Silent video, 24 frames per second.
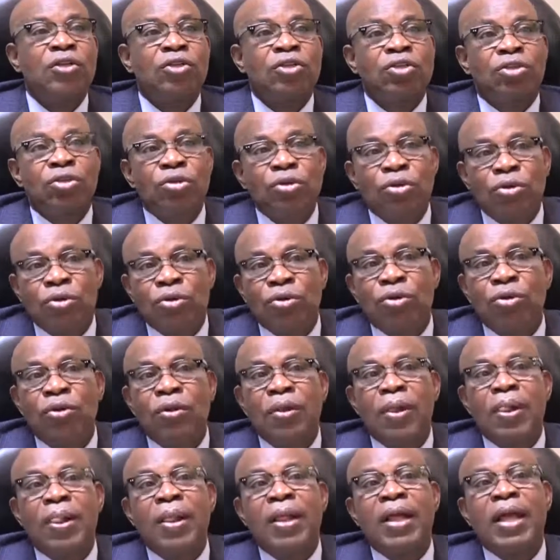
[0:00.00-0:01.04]

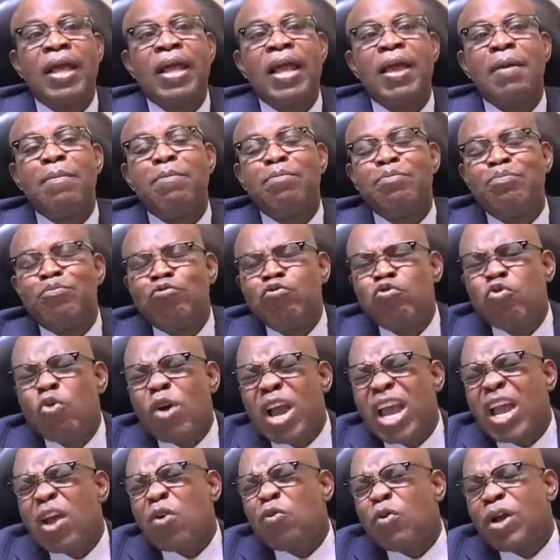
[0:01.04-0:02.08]
to a
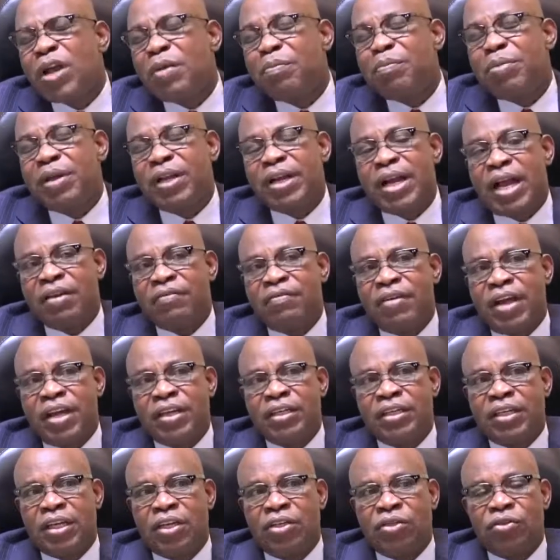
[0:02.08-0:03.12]
way better
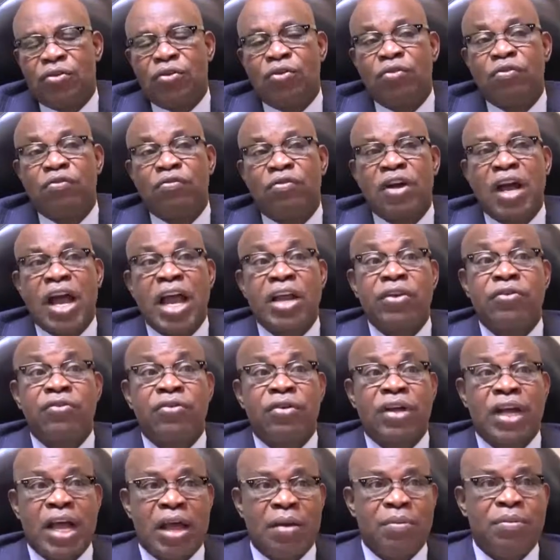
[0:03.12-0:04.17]
advantage over
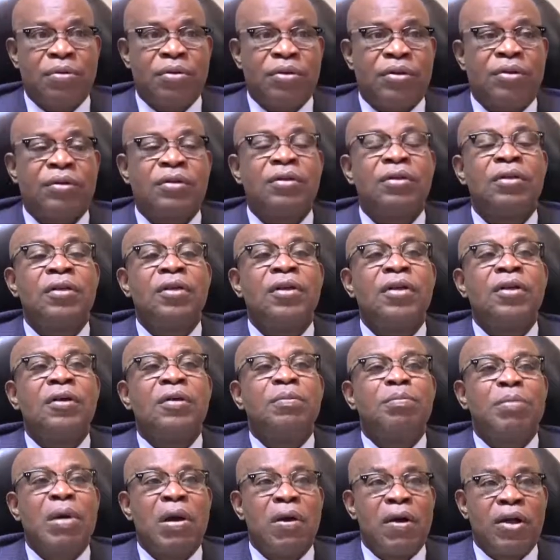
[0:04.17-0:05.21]
hydrocarbon
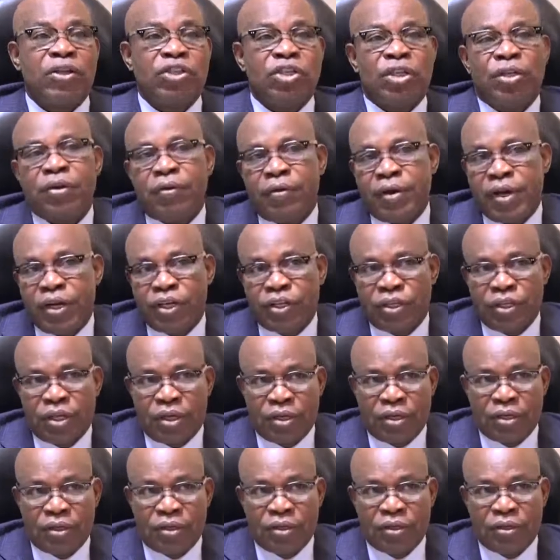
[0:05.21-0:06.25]
power generation.
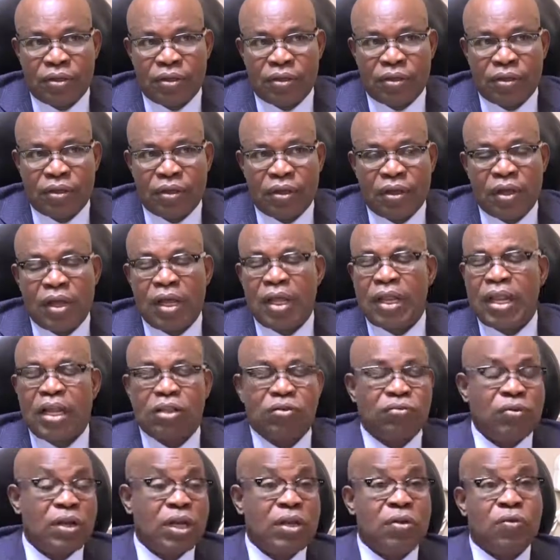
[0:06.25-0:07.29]

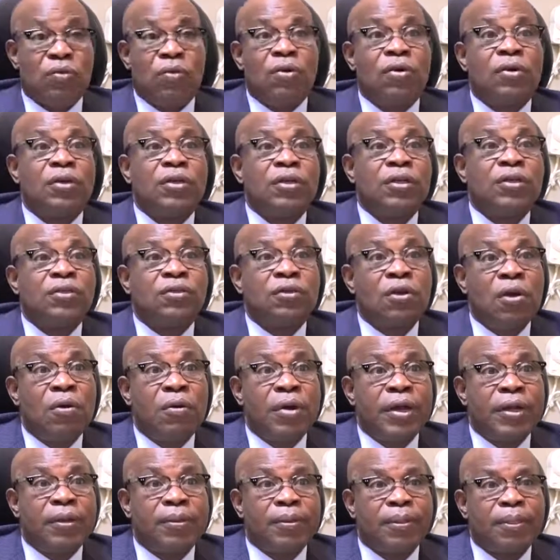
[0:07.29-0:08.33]
That's where the world is
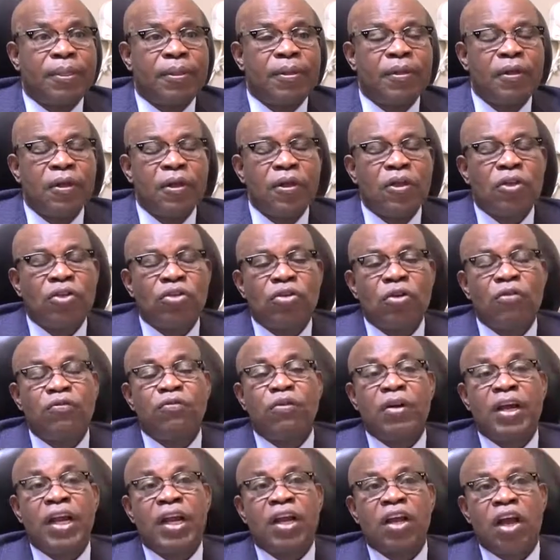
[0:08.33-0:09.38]
going. So
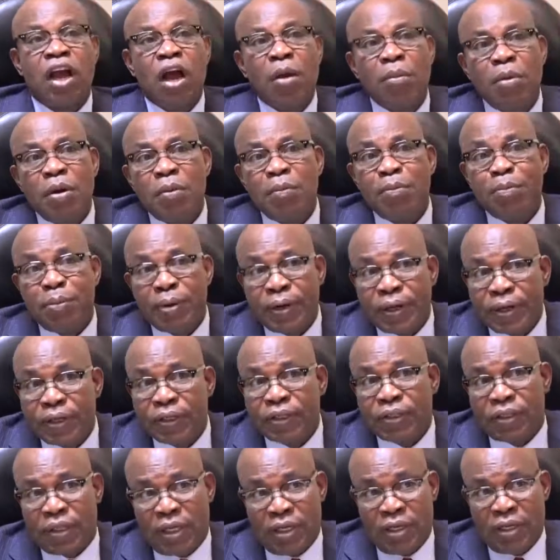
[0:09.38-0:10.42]
for a common
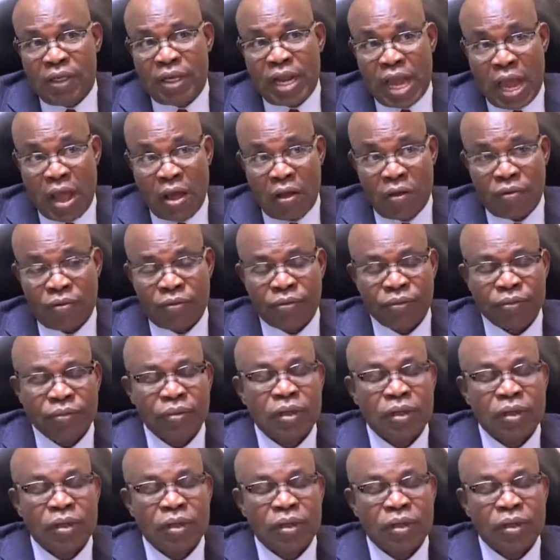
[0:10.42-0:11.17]
person now,